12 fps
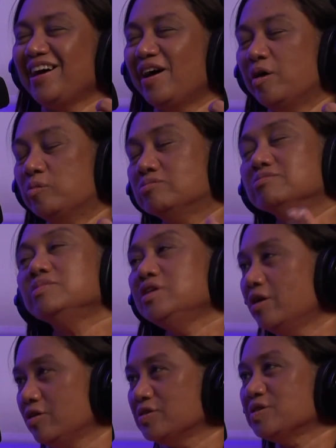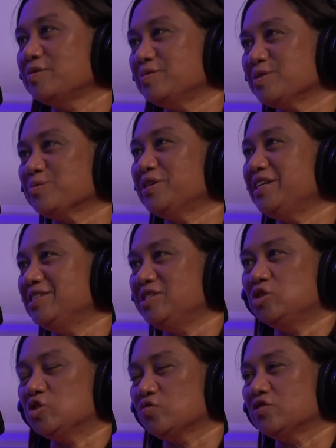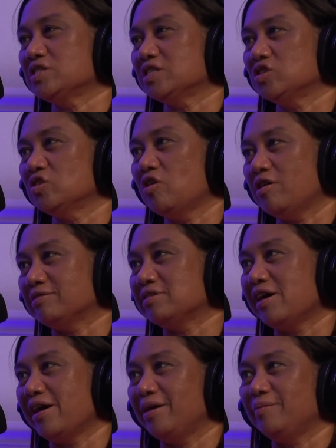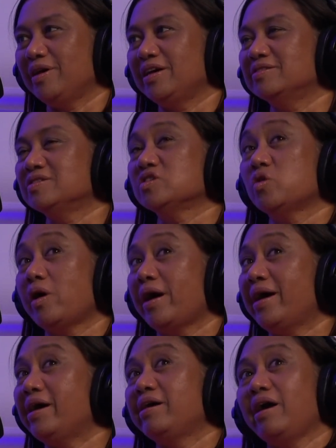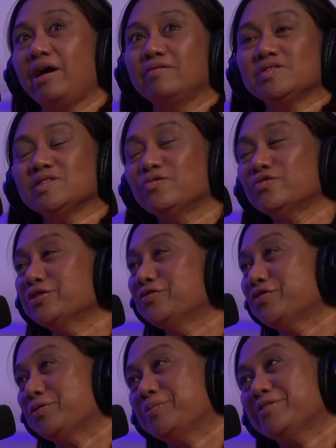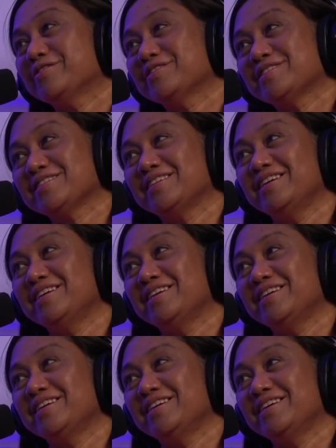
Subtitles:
Because I was a reading teacher for such a long time, and so I have several of her books.